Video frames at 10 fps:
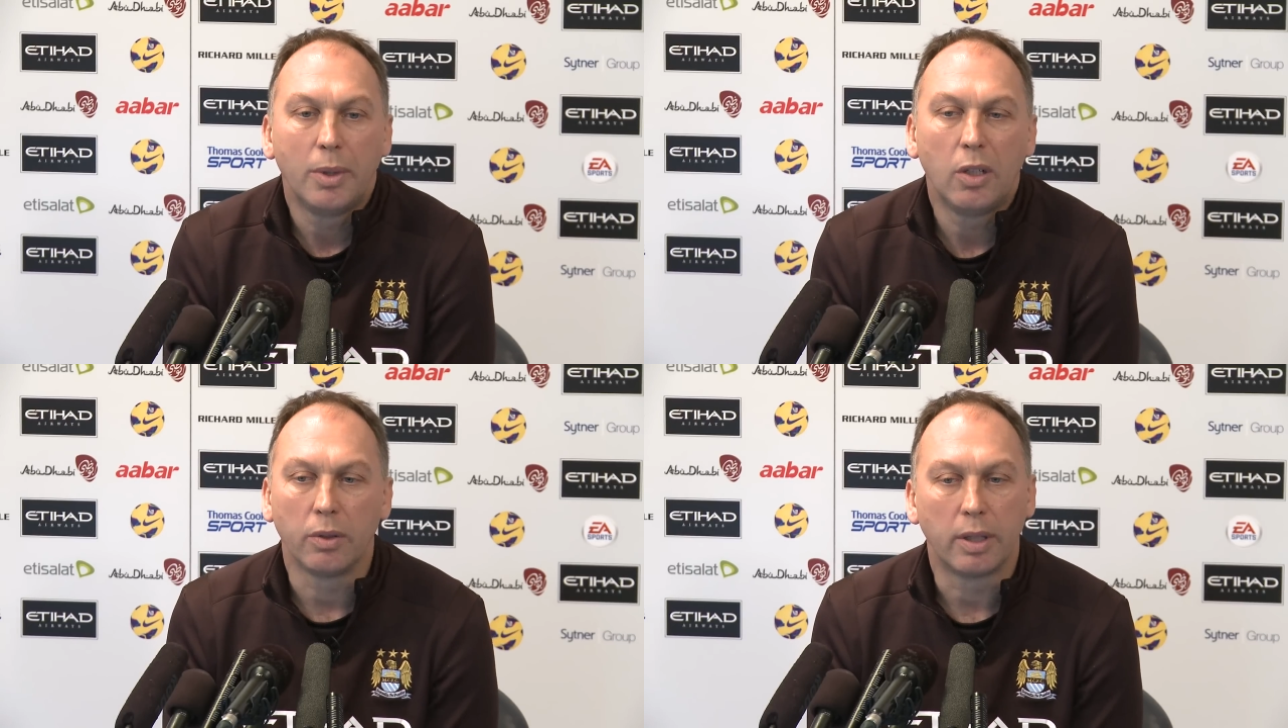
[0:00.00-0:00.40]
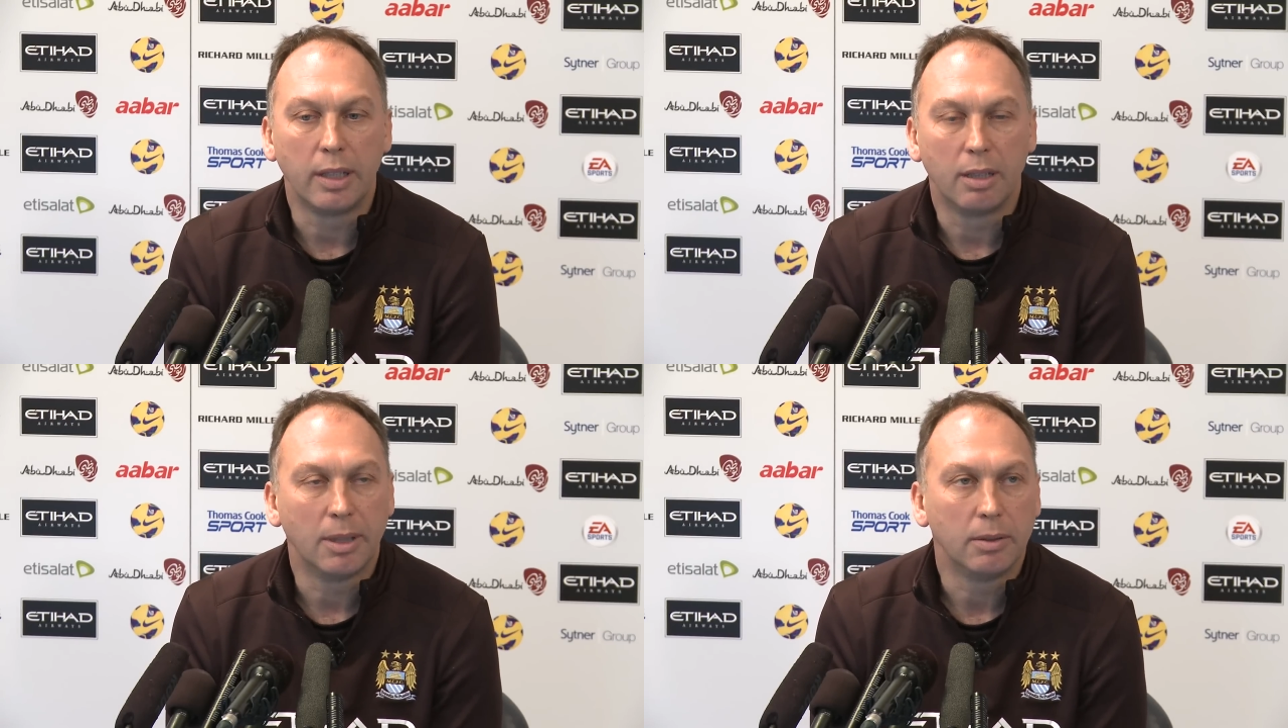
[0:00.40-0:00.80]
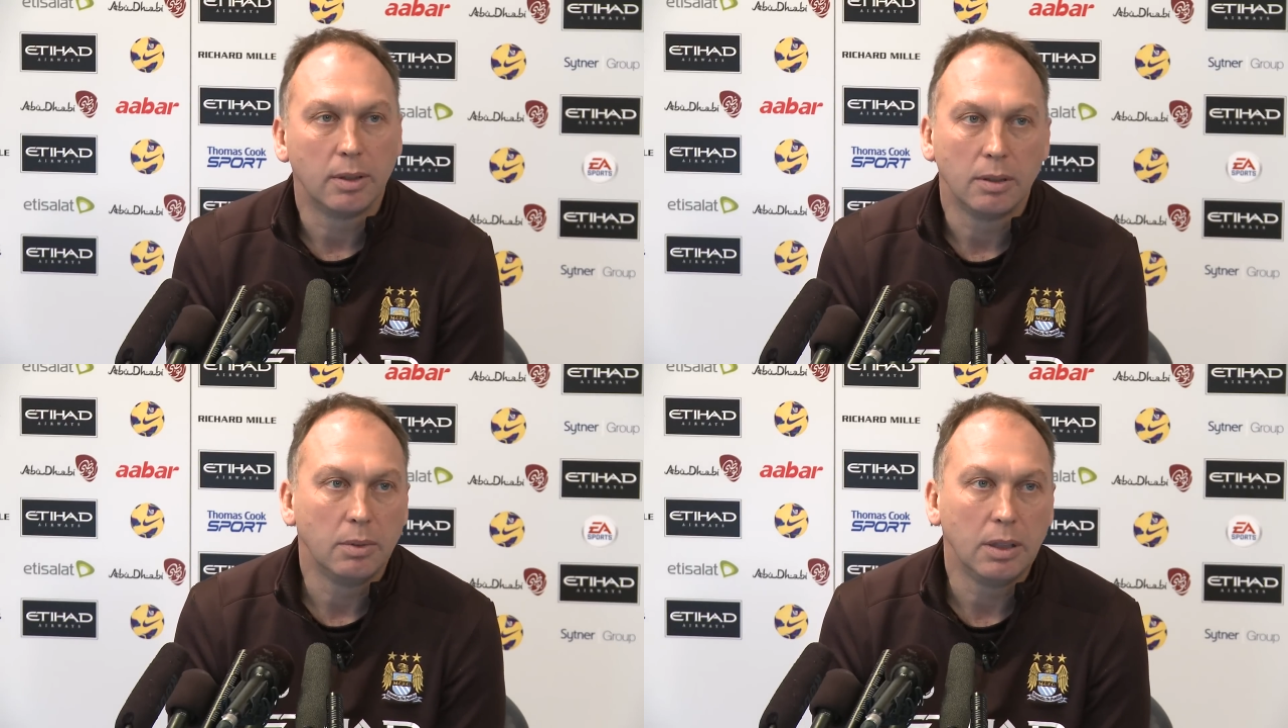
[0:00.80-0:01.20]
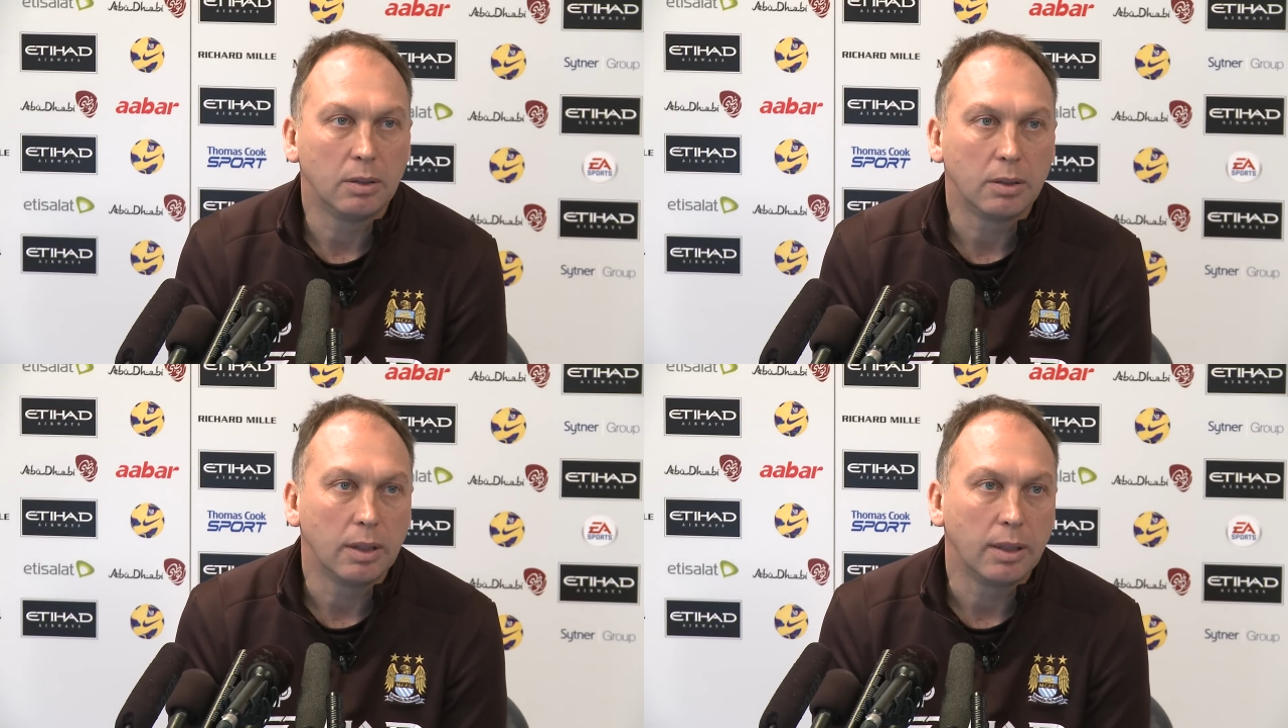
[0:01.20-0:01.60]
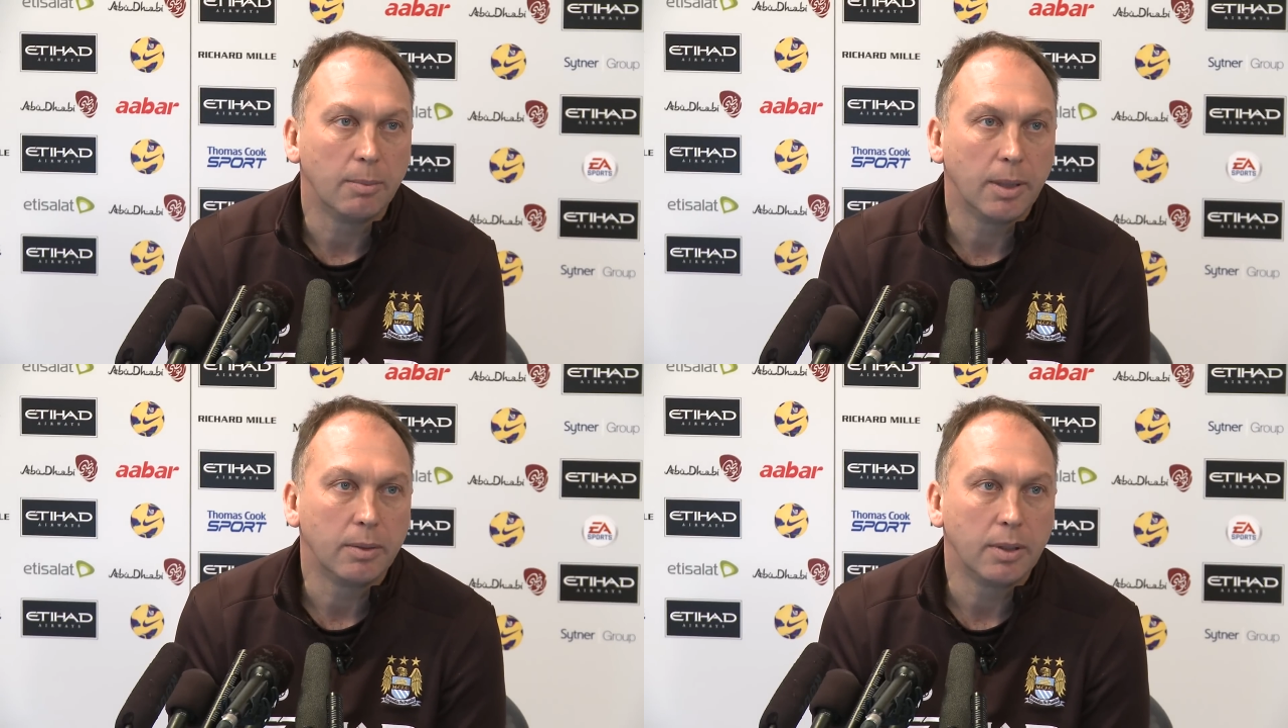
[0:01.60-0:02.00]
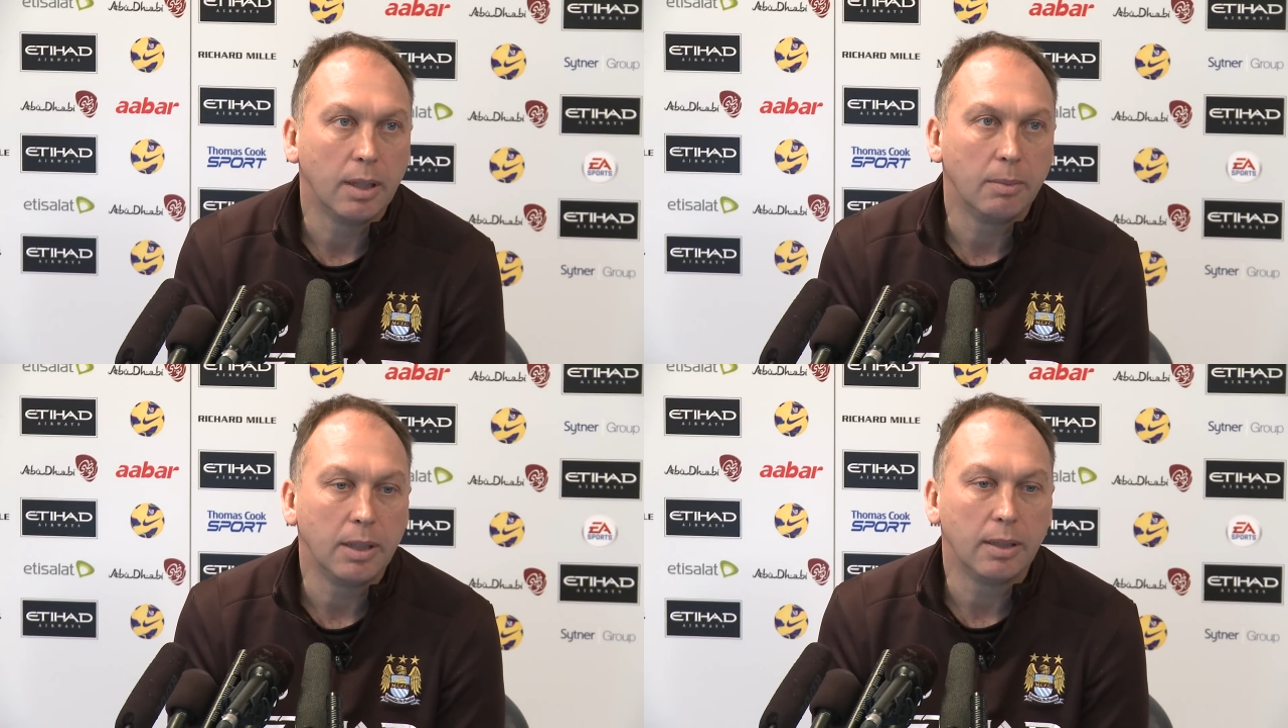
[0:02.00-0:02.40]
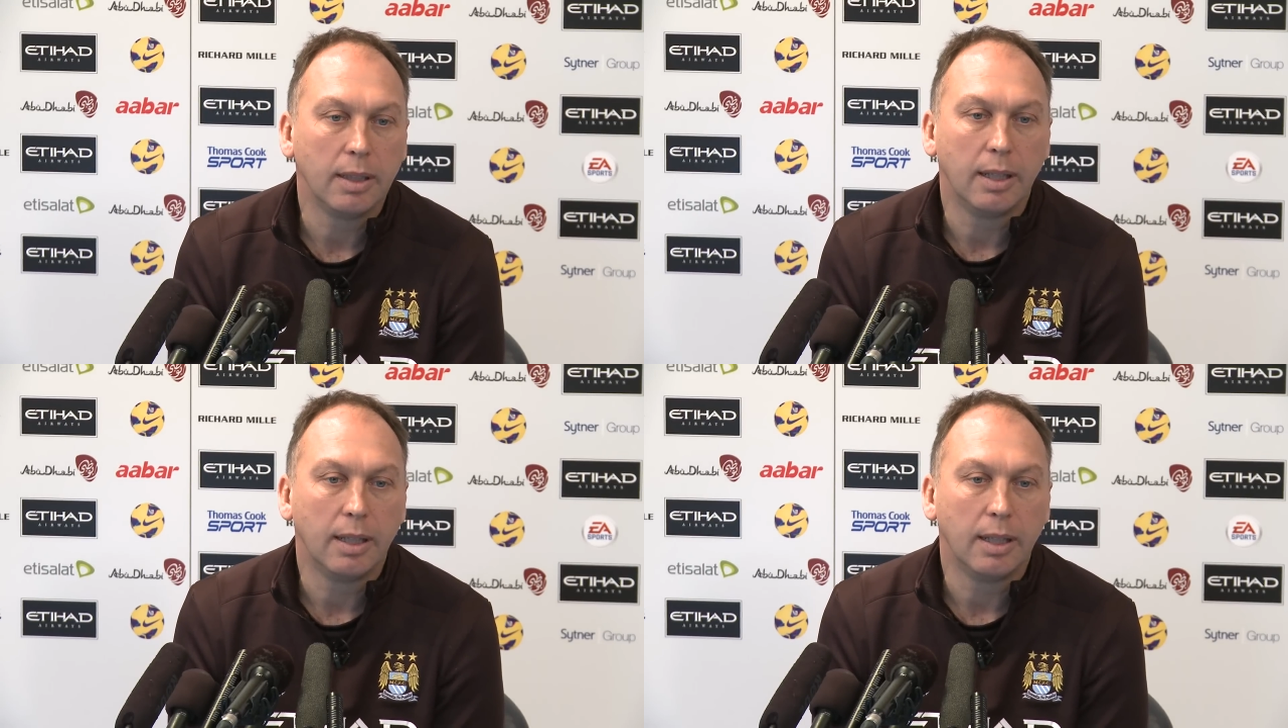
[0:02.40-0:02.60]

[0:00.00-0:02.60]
Well, we don't think about it. it. We don't think about it. I mean, at